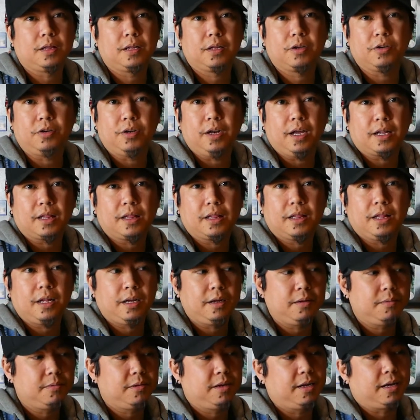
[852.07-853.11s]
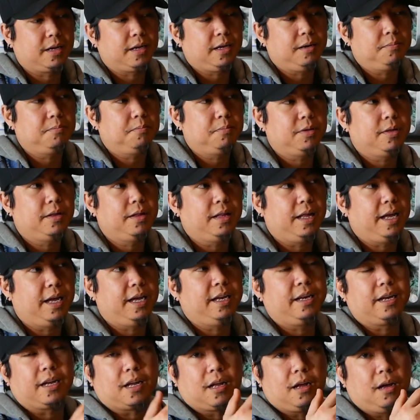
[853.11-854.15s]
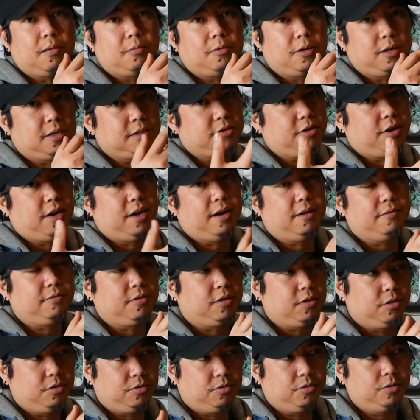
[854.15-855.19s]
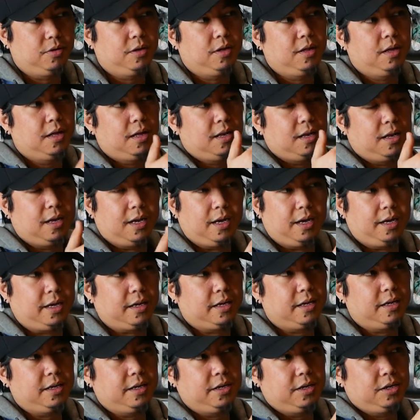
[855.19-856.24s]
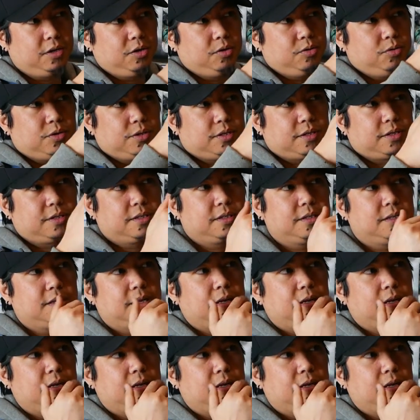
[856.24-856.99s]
connecting the gimbal and the camera, so I have to like use